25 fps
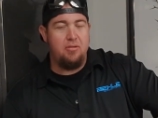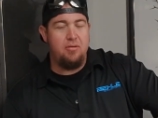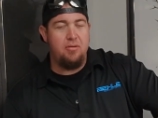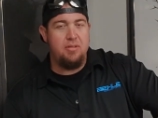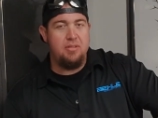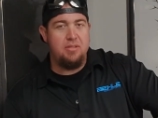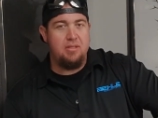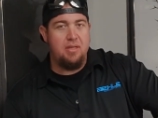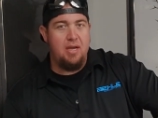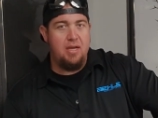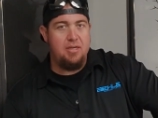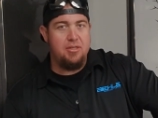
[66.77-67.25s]

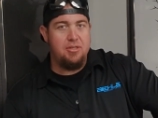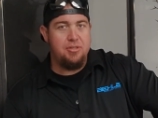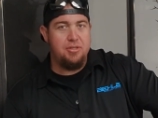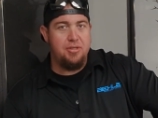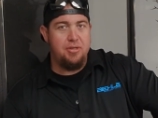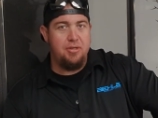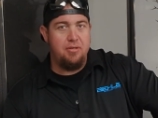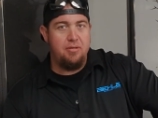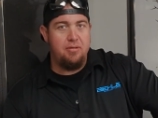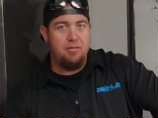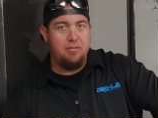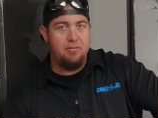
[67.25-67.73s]
Louis last
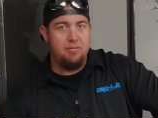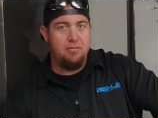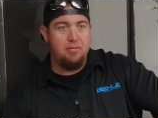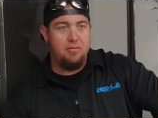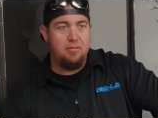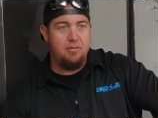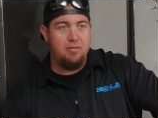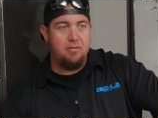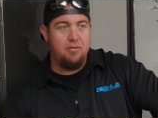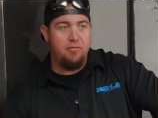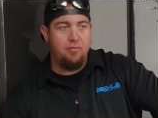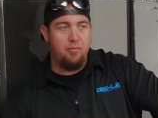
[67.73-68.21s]
year,
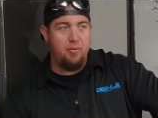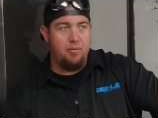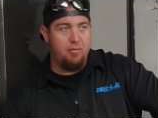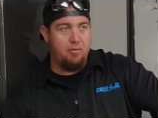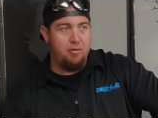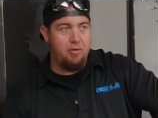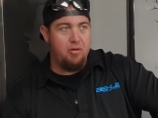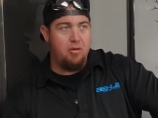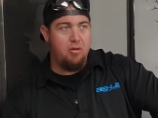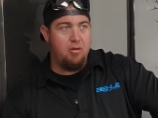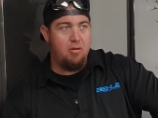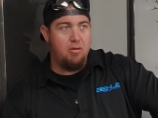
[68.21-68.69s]
if we
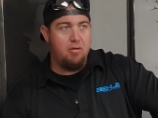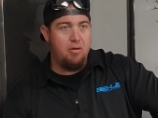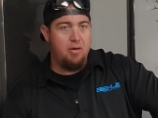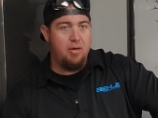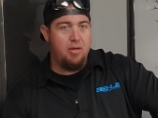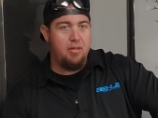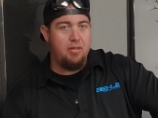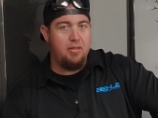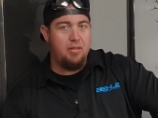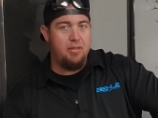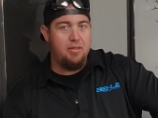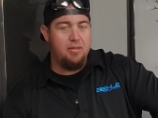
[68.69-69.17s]
recall
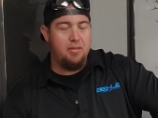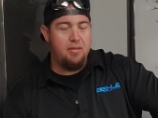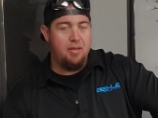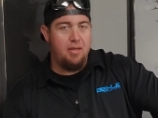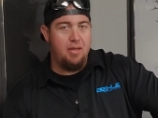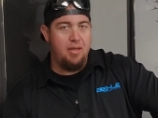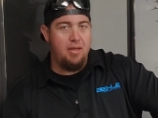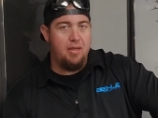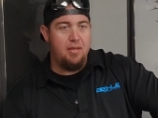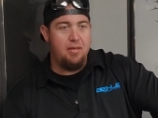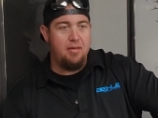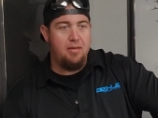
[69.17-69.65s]
correctly,
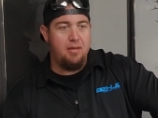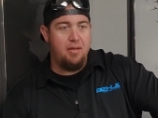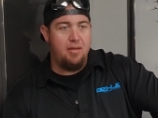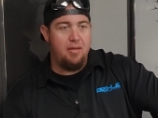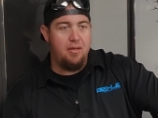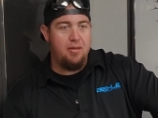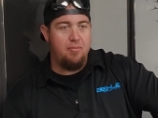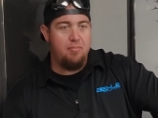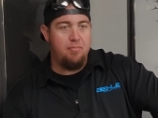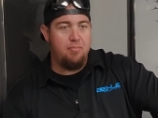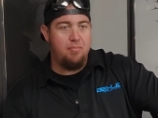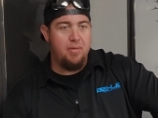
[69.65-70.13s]
and
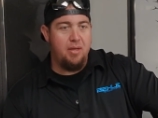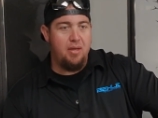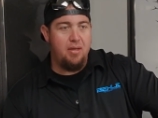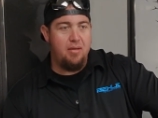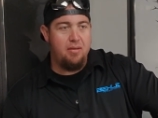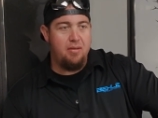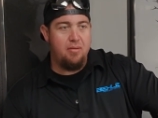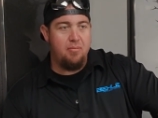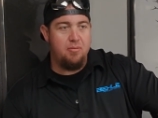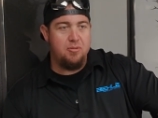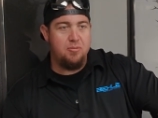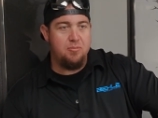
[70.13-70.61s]

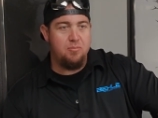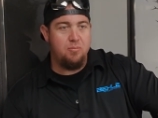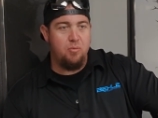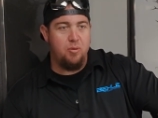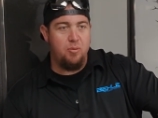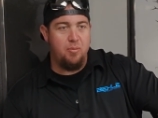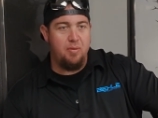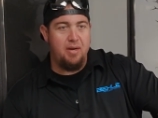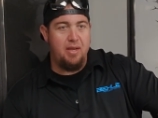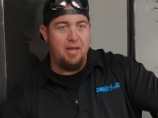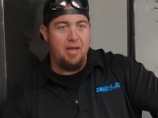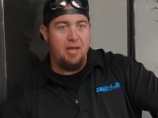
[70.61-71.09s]

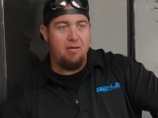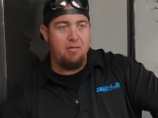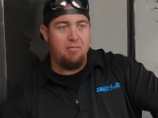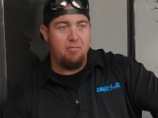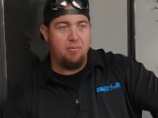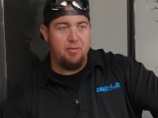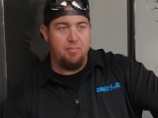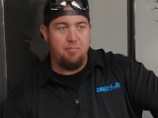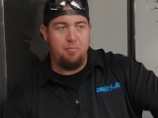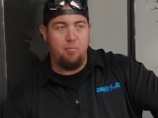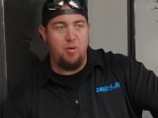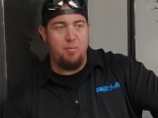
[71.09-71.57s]
we went out,
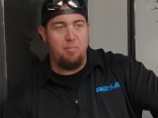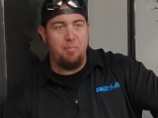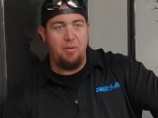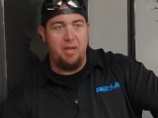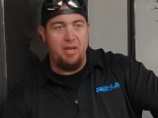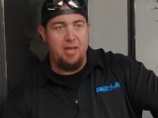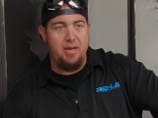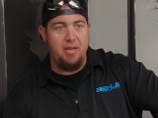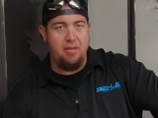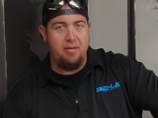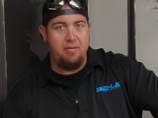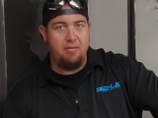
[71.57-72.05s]
we
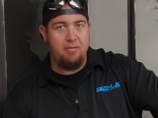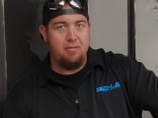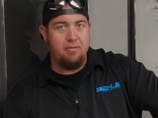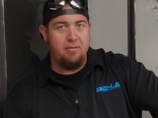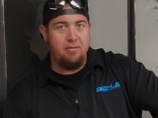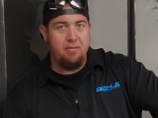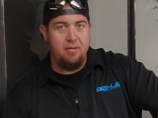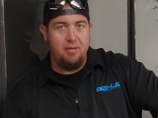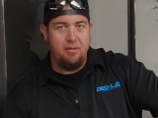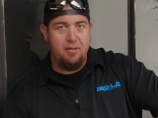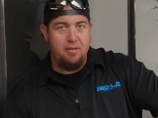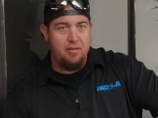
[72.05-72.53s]
played it,
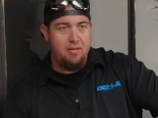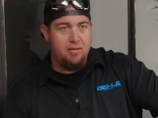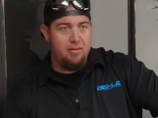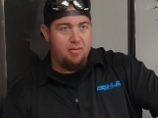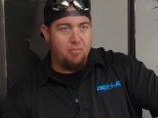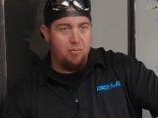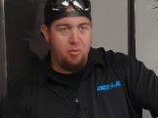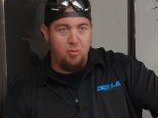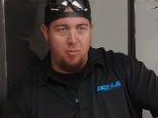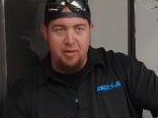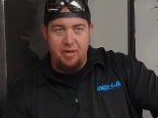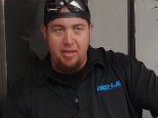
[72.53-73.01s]

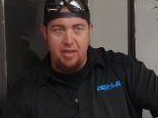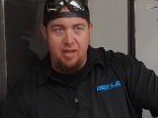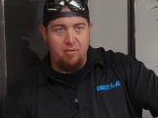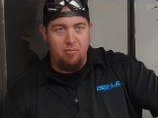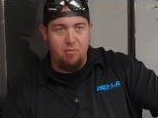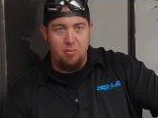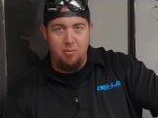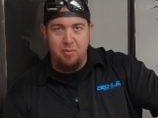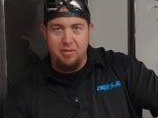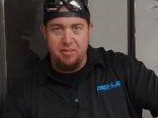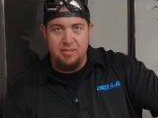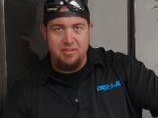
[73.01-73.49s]
we went out
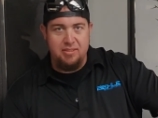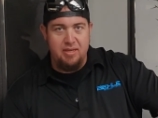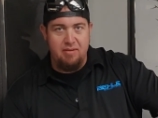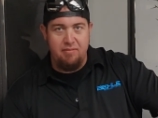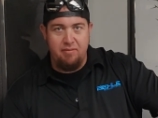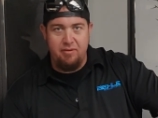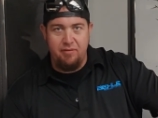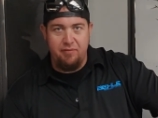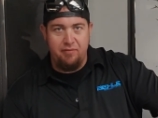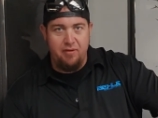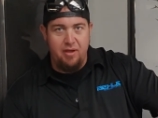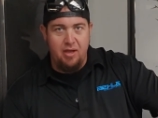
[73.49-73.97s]
and we went a
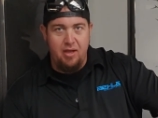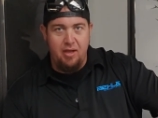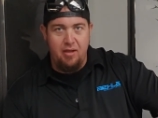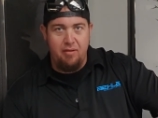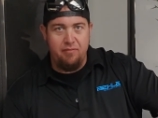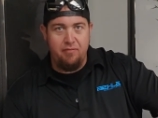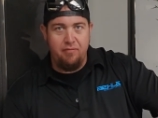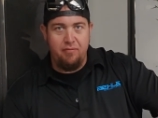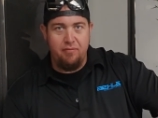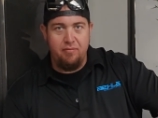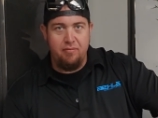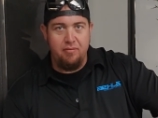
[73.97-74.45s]

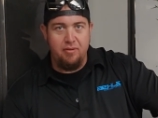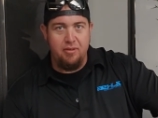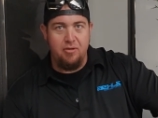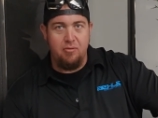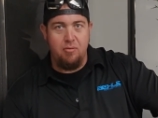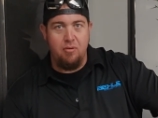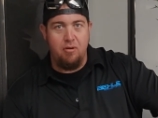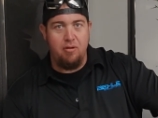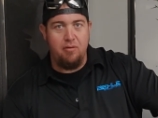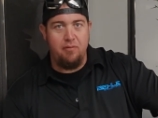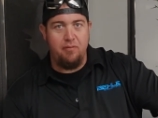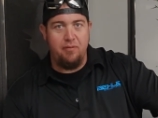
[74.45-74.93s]
75 in
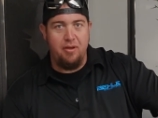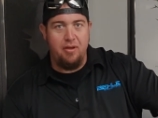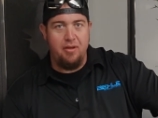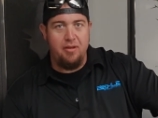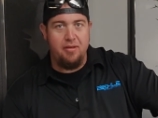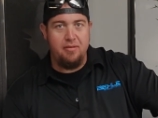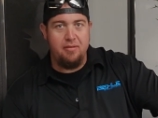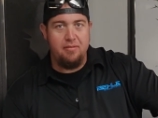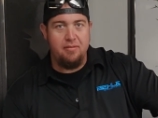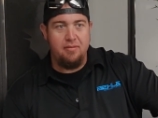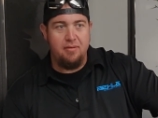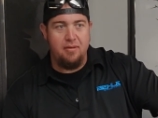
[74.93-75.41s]

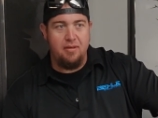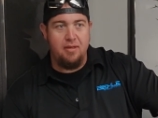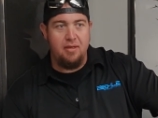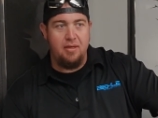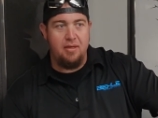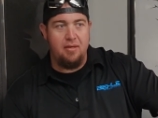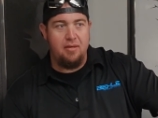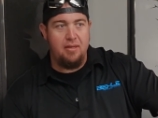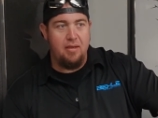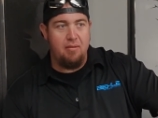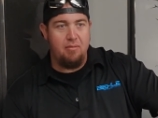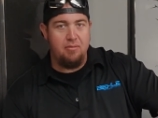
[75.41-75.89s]
qualifying,
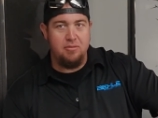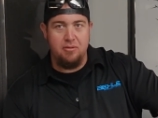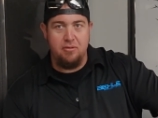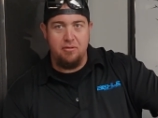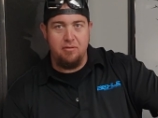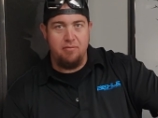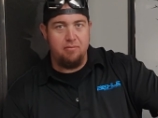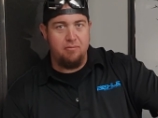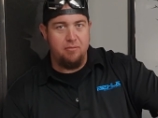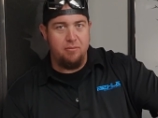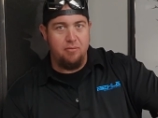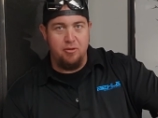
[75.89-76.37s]
and that was our
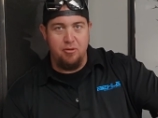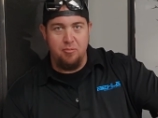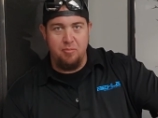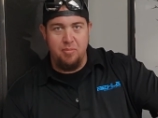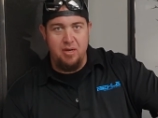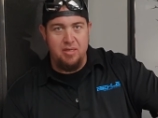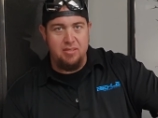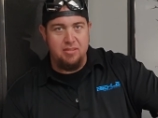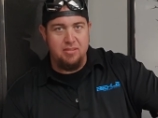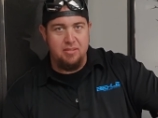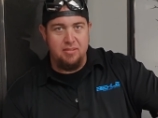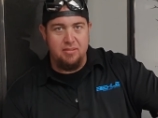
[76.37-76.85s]
very
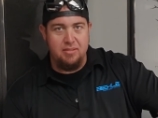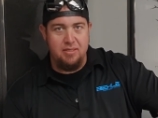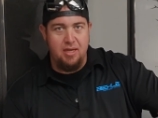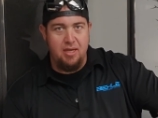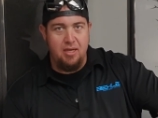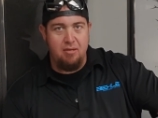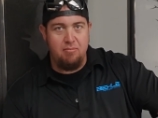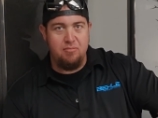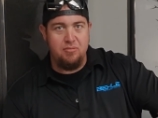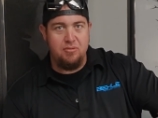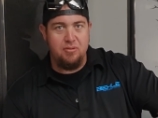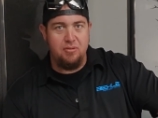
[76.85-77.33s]
best of the
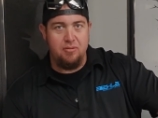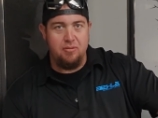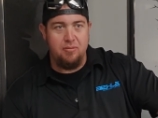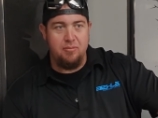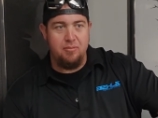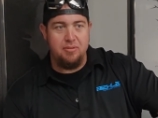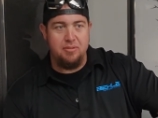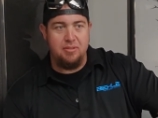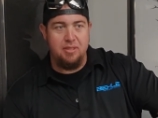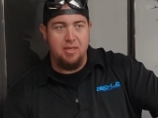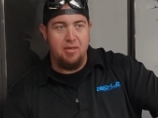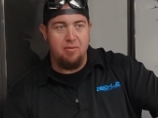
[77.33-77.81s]
time. So
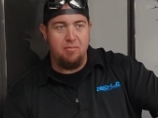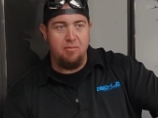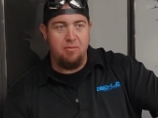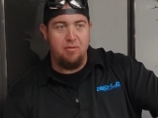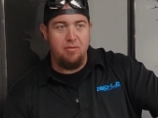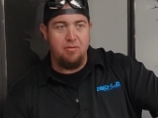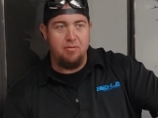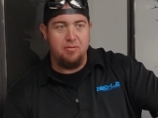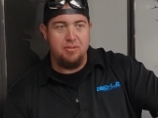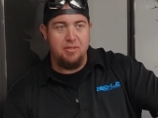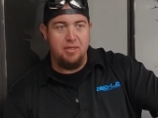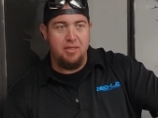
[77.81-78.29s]
it was like one
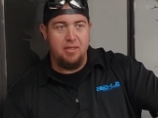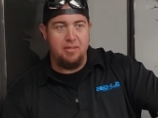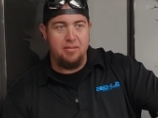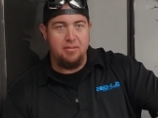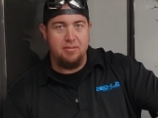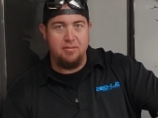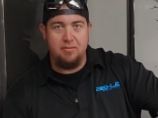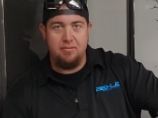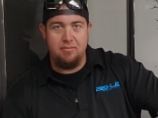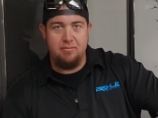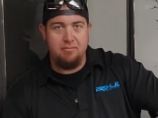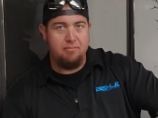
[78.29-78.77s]
of those
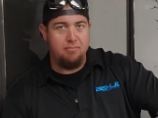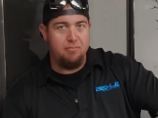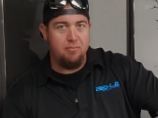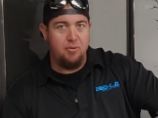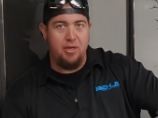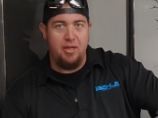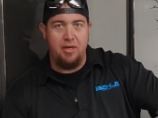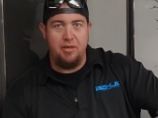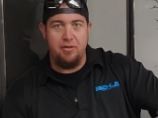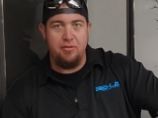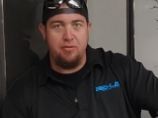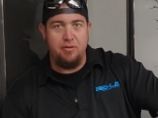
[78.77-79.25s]
things,
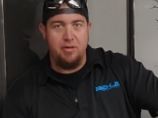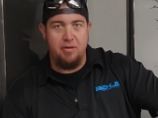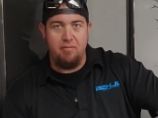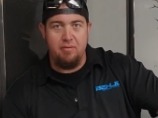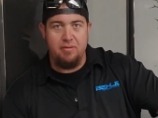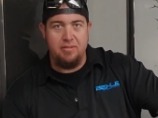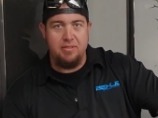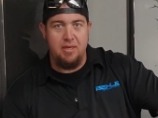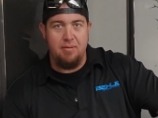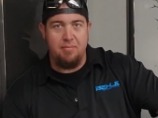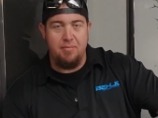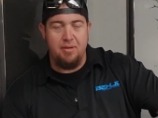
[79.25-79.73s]
we've got to do it
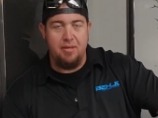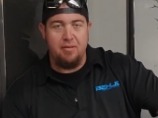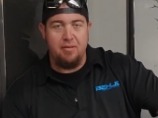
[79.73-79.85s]
every time.